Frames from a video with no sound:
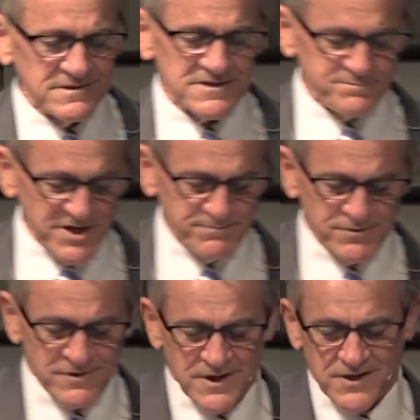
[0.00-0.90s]
Is
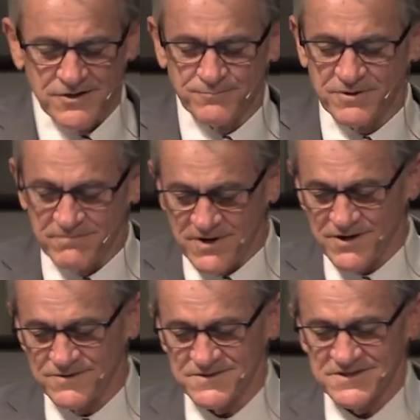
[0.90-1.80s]
people who
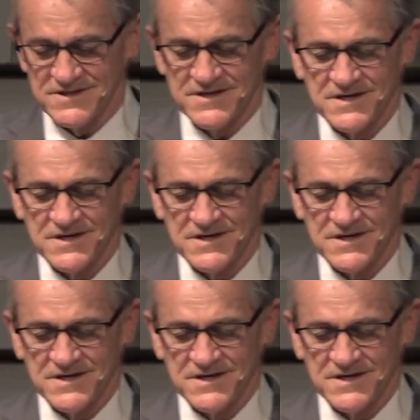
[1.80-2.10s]
promote